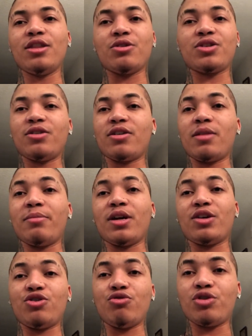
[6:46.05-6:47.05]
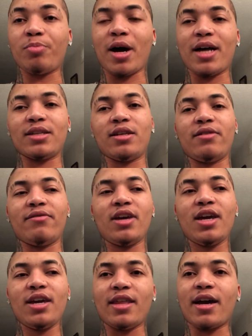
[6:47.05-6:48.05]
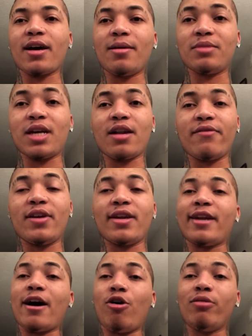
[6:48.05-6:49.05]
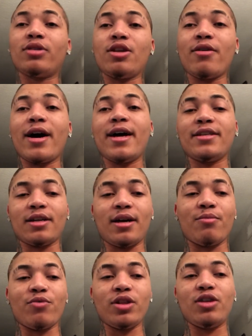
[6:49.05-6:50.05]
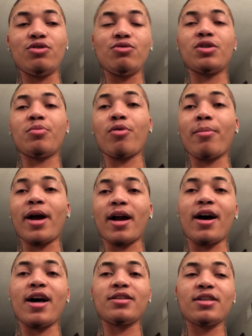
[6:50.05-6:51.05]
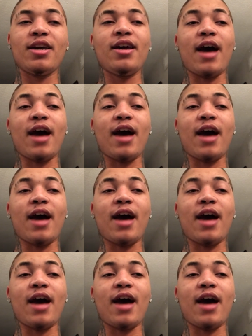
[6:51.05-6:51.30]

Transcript: There's still gonna be a huge positive that comes out of it, and I hope that you guys um really do support my cause.